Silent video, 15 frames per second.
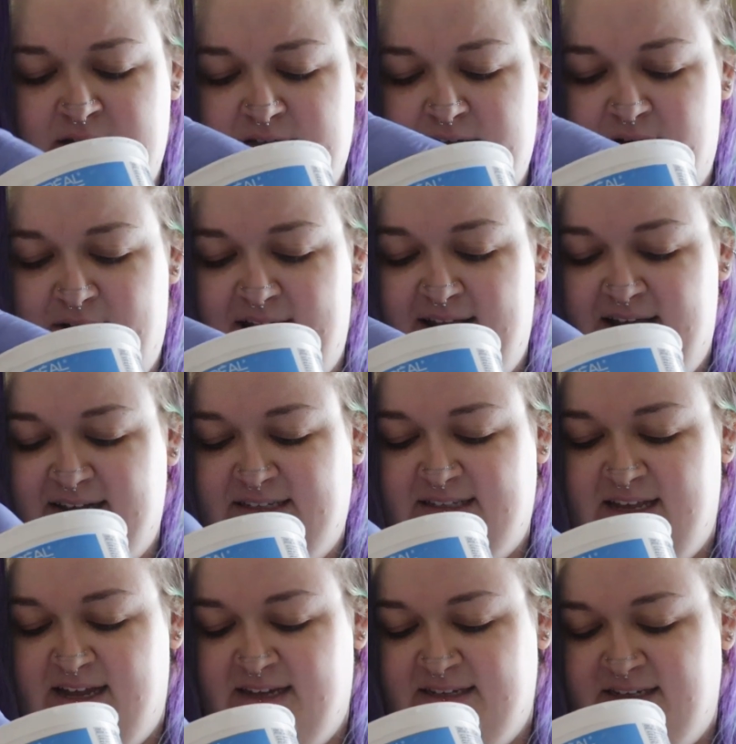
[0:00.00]
So I guess
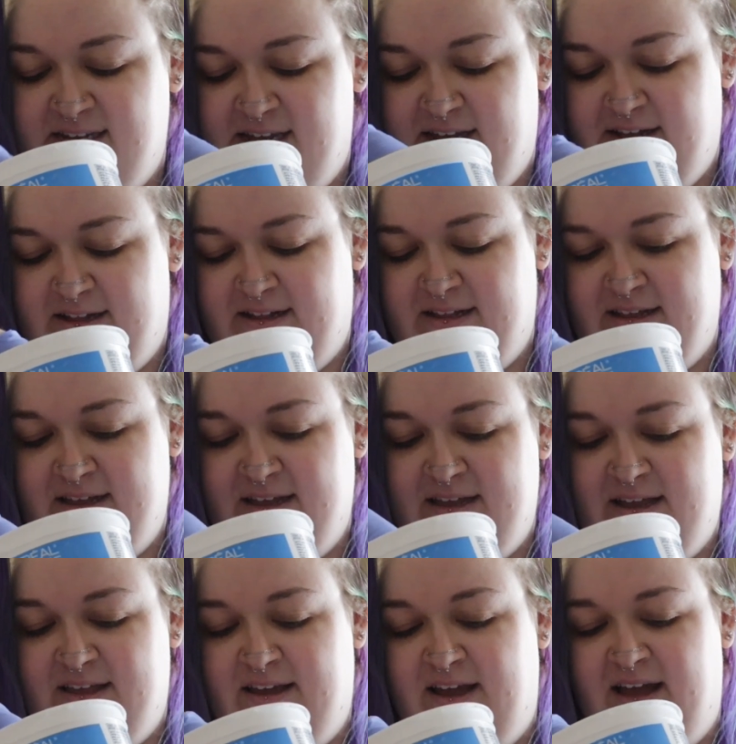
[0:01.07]
until
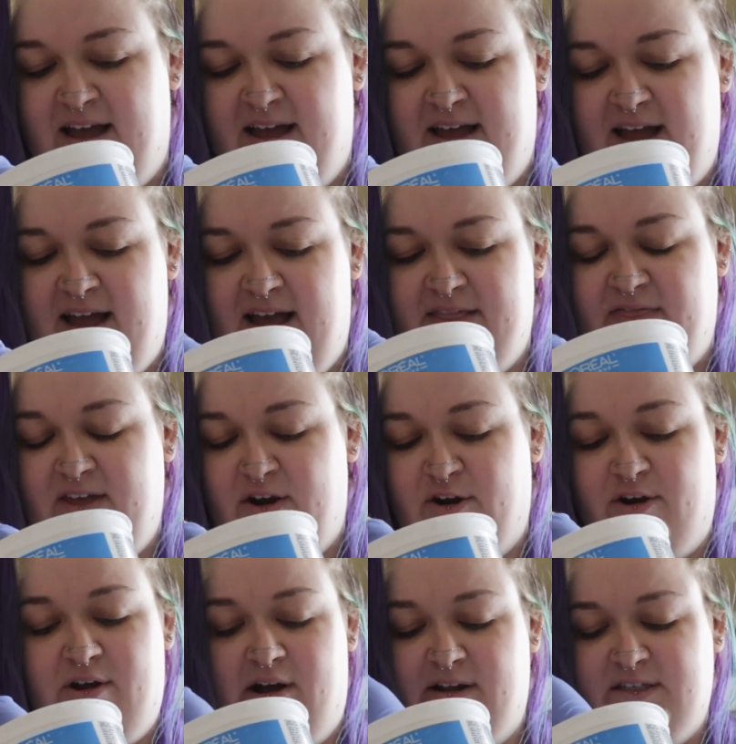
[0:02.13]
there
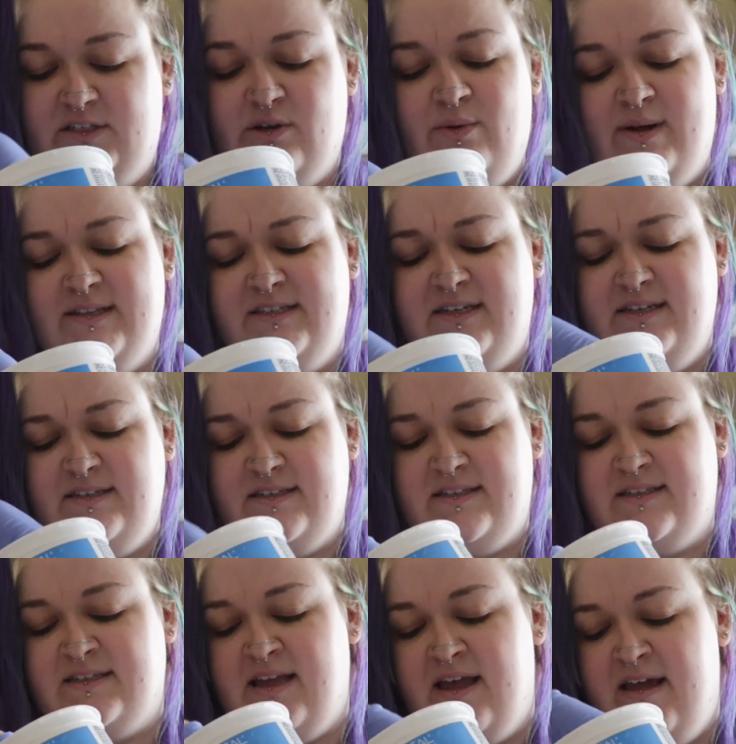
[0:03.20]
are
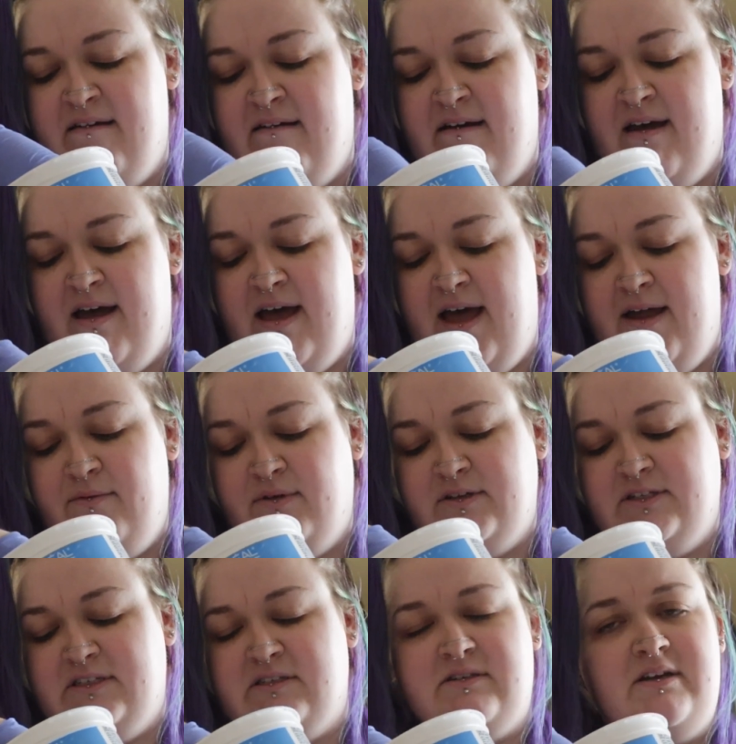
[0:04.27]
consequences, I will
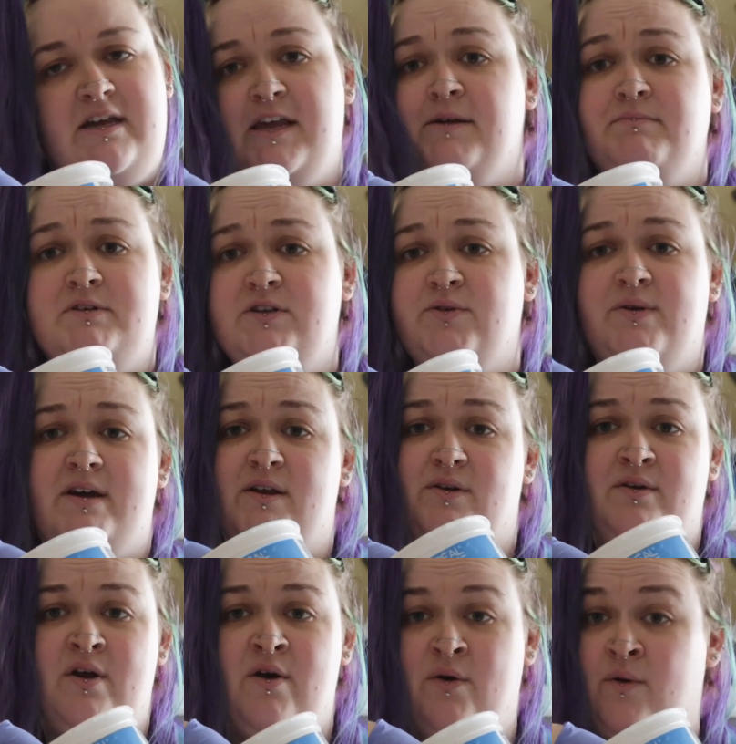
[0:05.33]
just keep
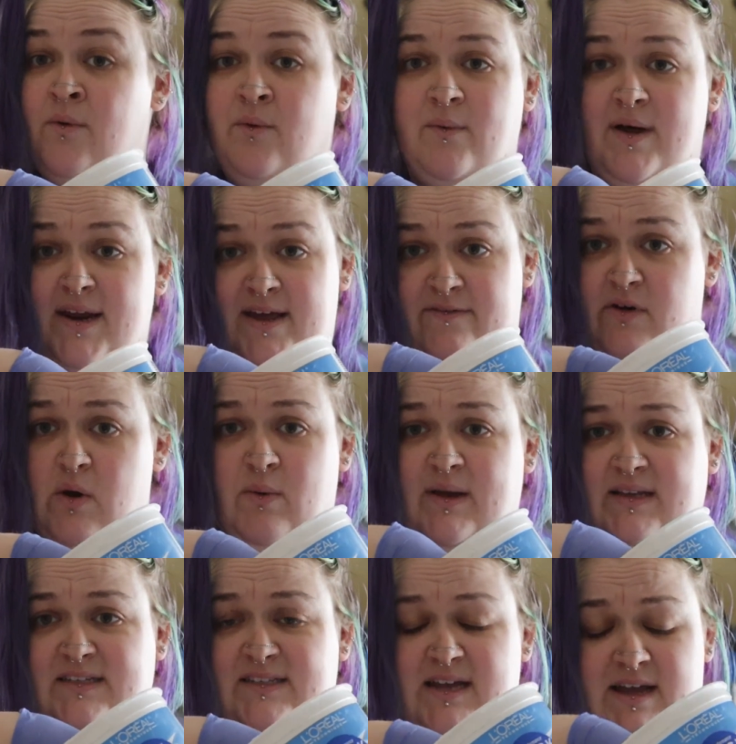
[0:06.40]
doing what I've always